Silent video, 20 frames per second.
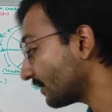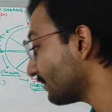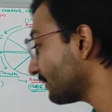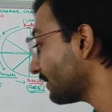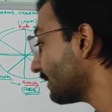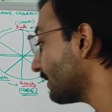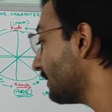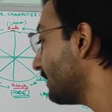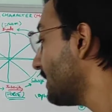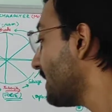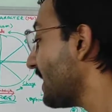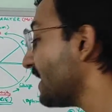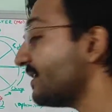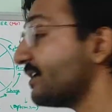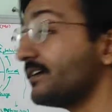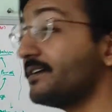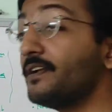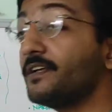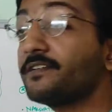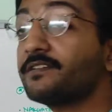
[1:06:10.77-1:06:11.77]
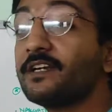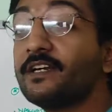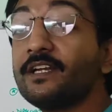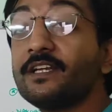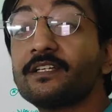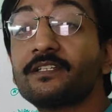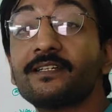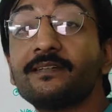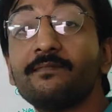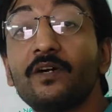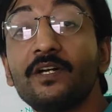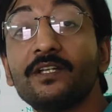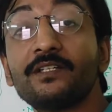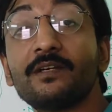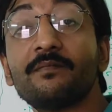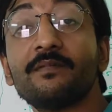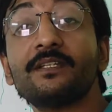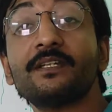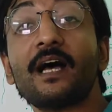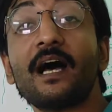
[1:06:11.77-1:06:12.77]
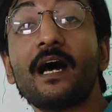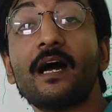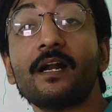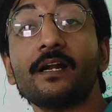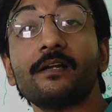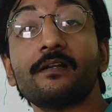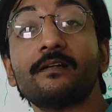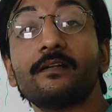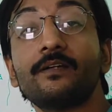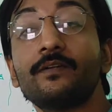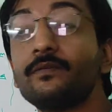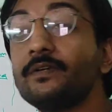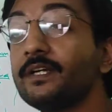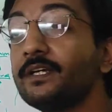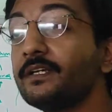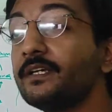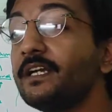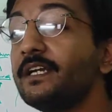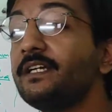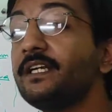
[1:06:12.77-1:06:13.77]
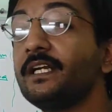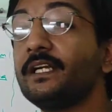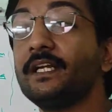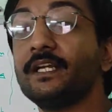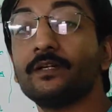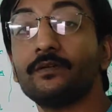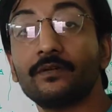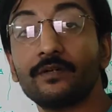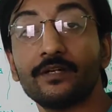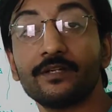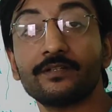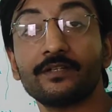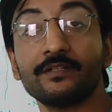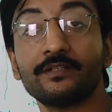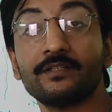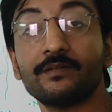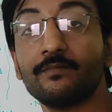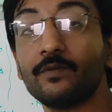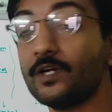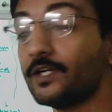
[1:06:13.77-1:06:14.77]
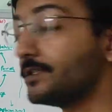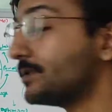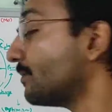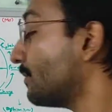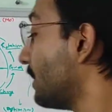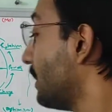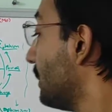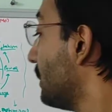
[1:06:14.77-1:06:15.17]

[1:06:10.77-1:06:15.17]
Okay, and understanding symbolism is an art. You need detailing to understand symbolism.